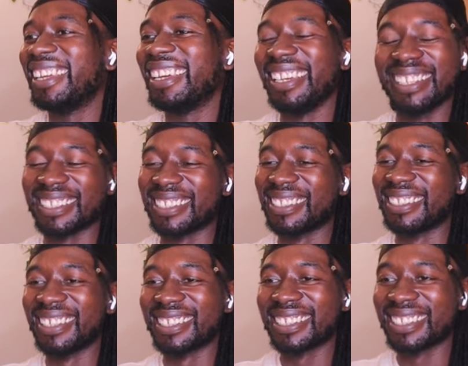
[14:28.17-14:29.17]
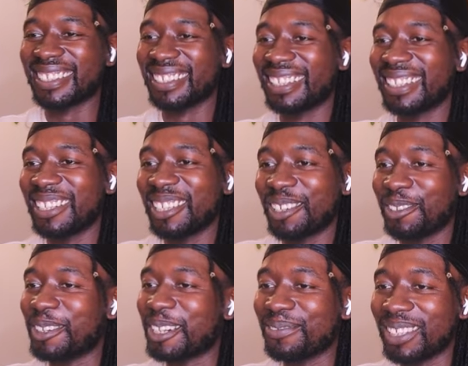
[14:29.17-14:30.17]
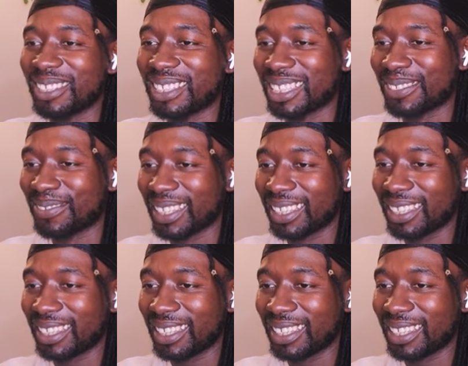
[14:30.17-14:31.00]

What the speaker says: You still asking? What amuses me